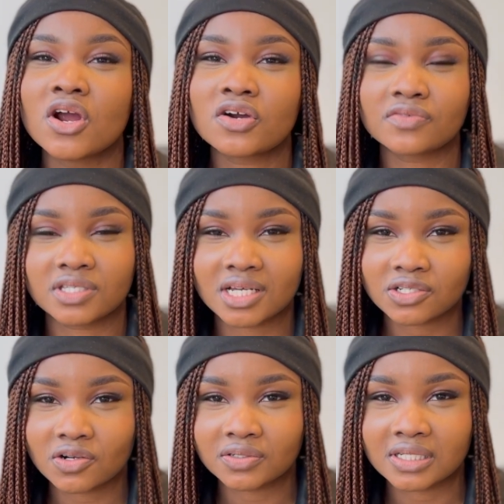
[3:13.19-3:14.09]
research
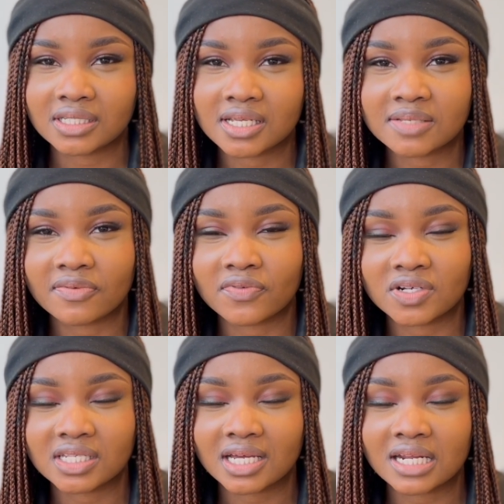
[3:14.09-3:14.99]
all these things before
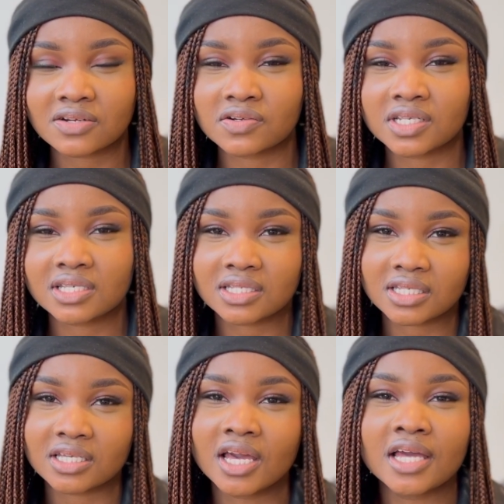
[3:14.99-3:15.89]
deciding on a
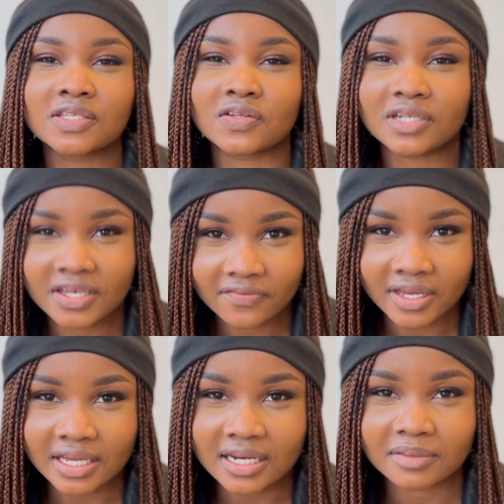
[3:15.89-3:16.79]
city to live
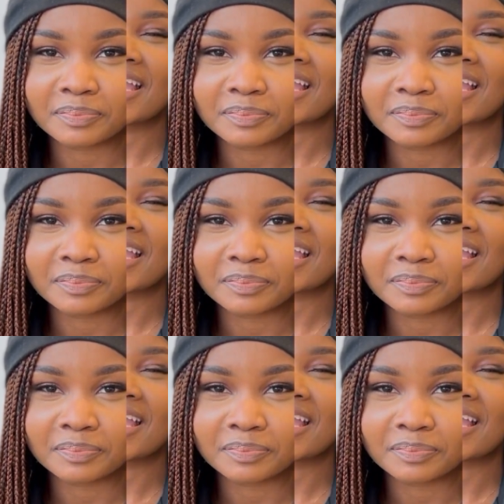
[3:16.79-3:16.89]
in.